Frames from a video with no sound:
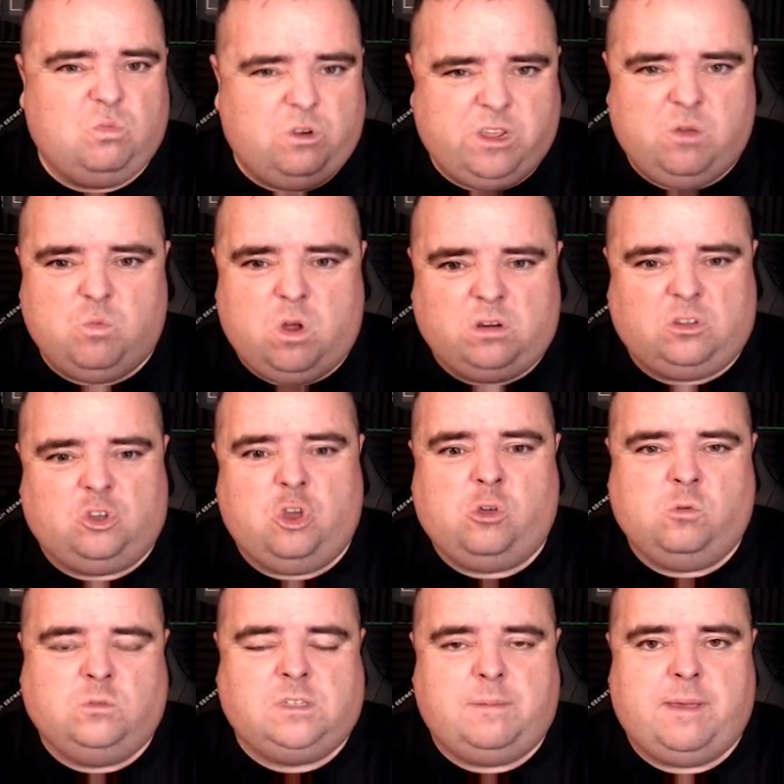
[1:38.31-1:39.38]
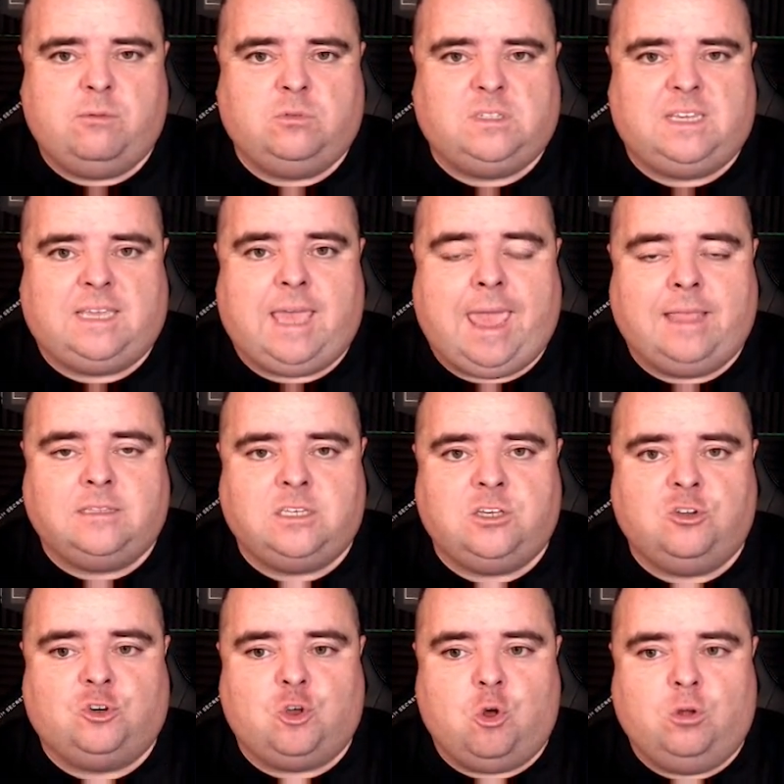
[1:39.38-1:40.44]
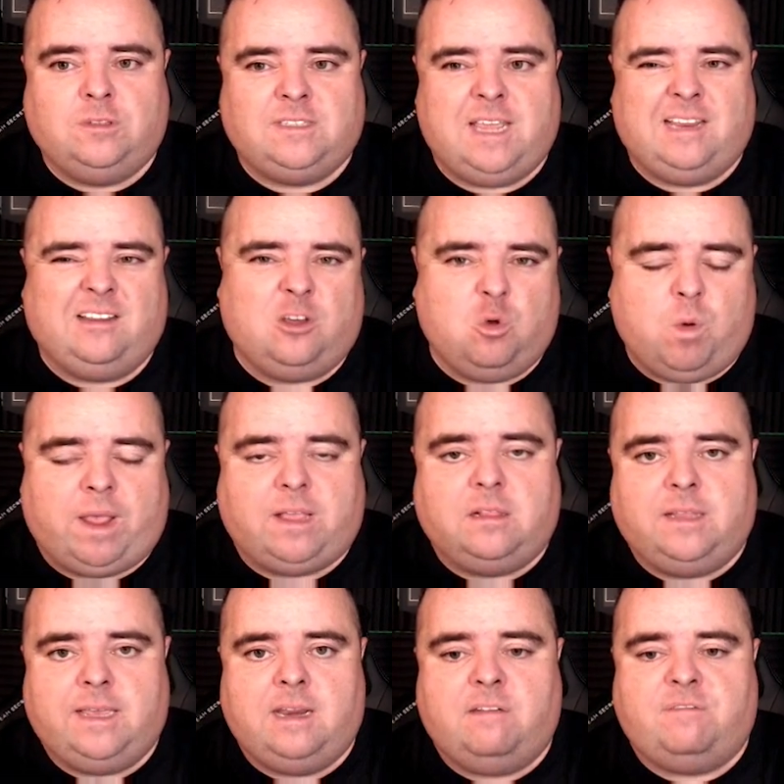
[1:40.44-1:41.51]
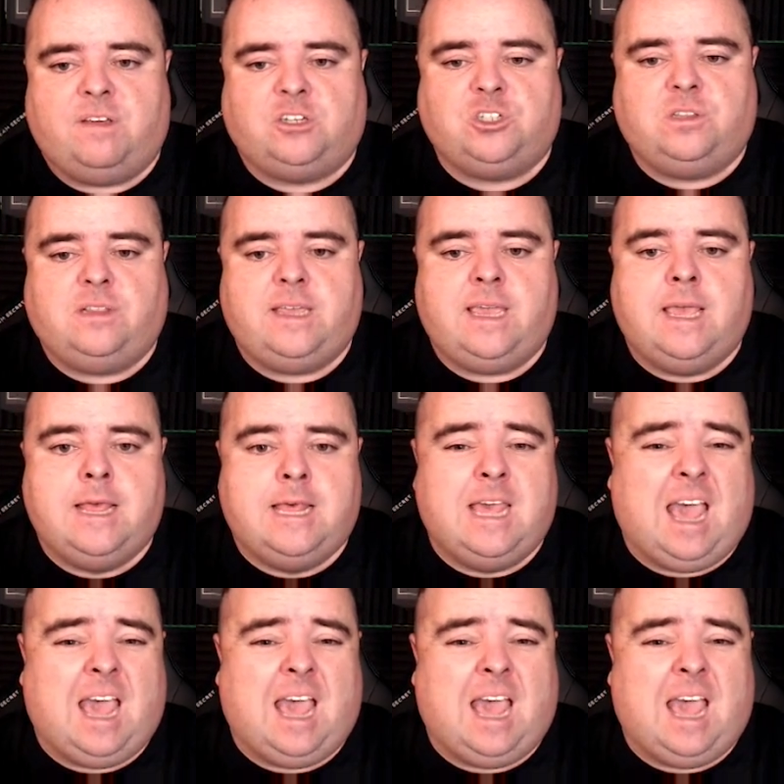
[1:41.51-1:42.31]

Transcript: Well, you want Google to be able to get to your content quickly and efficiently.